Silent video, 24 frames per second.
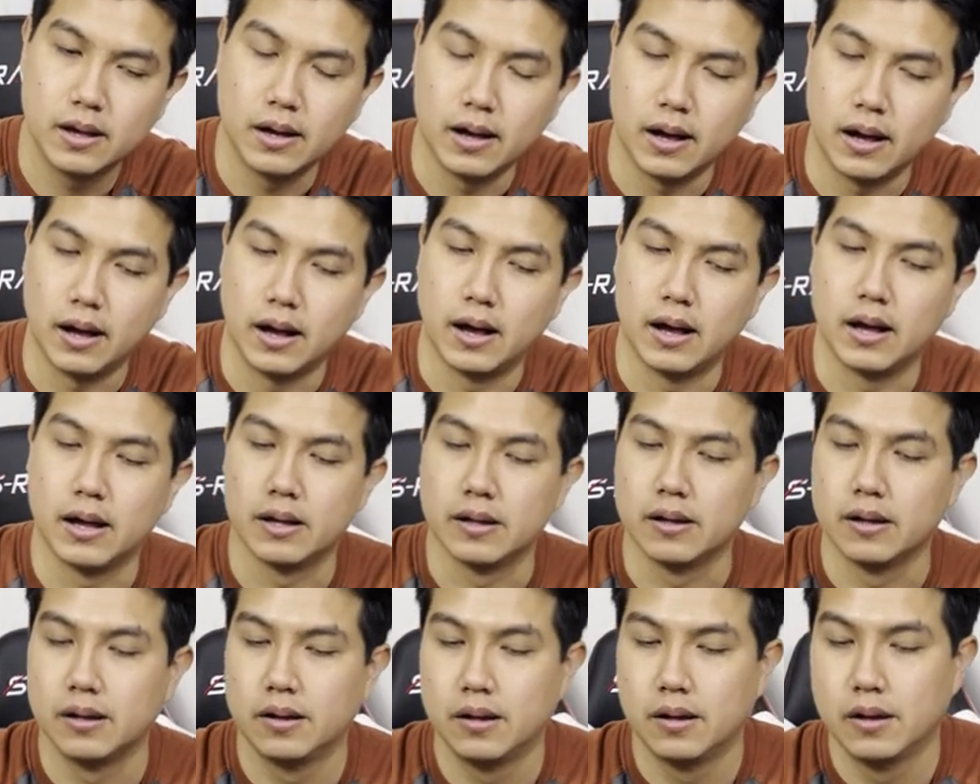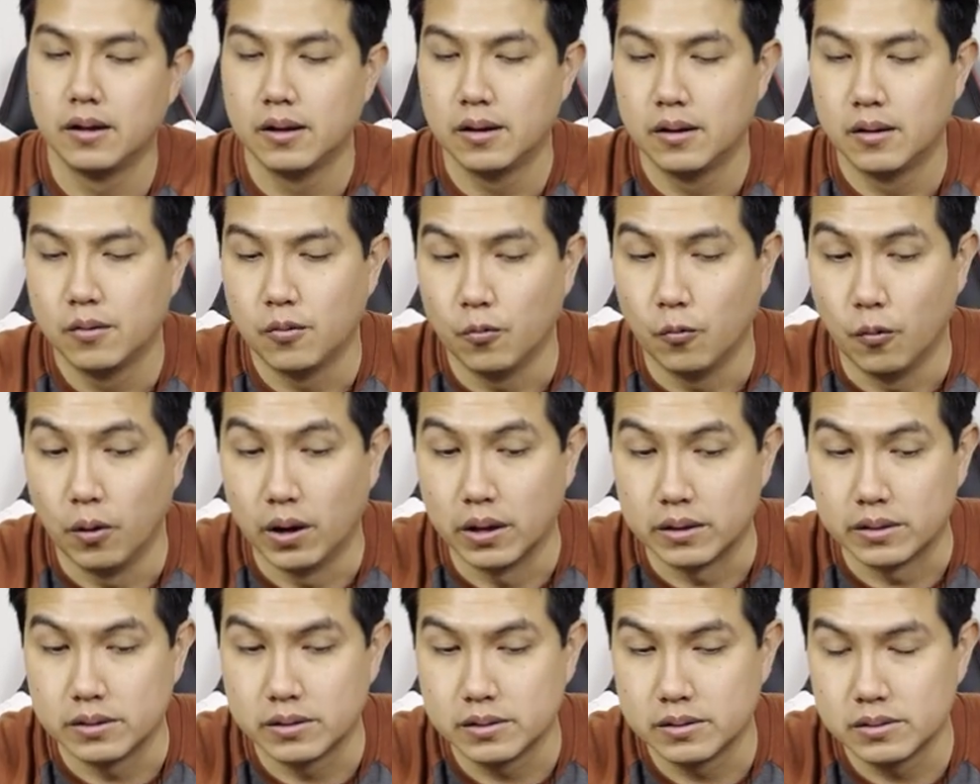uh,
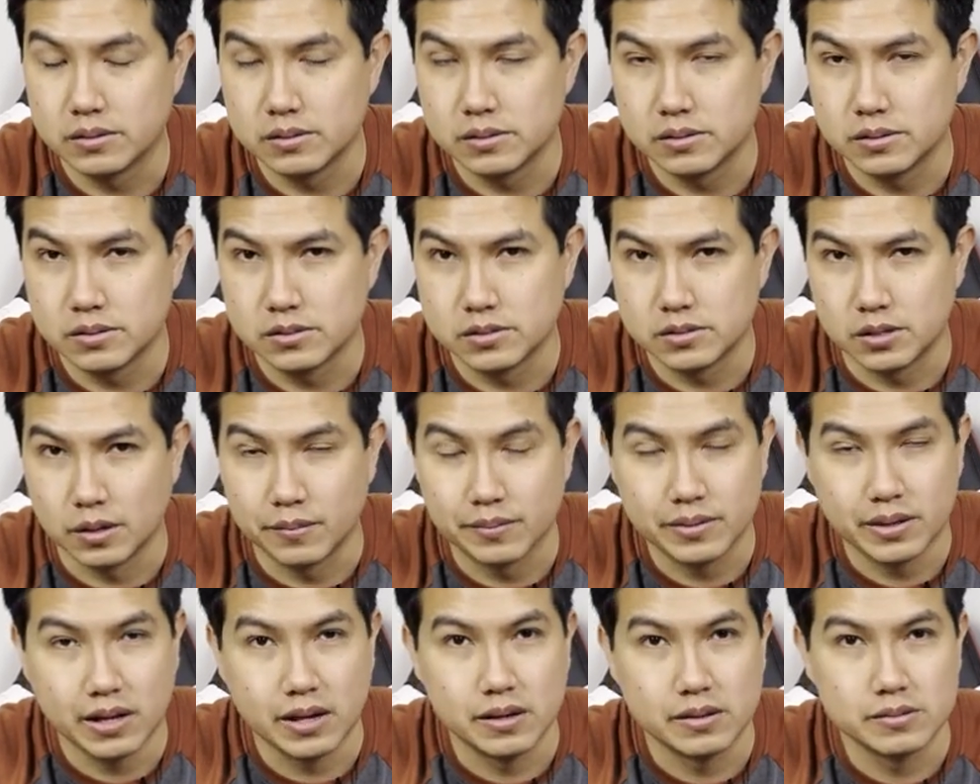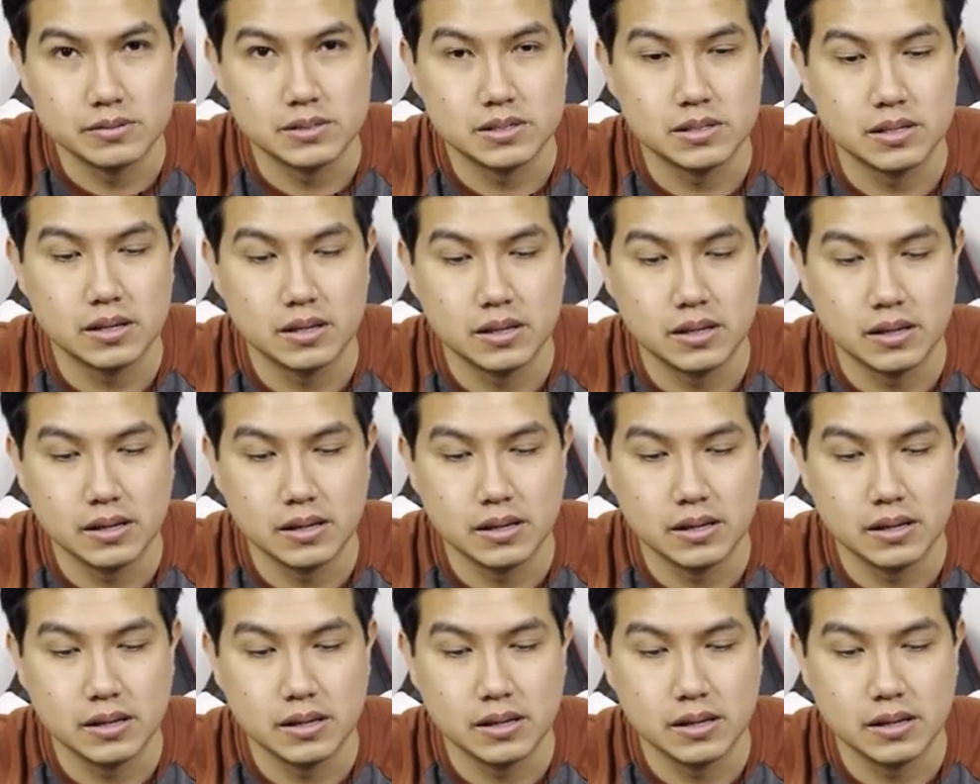what sometimes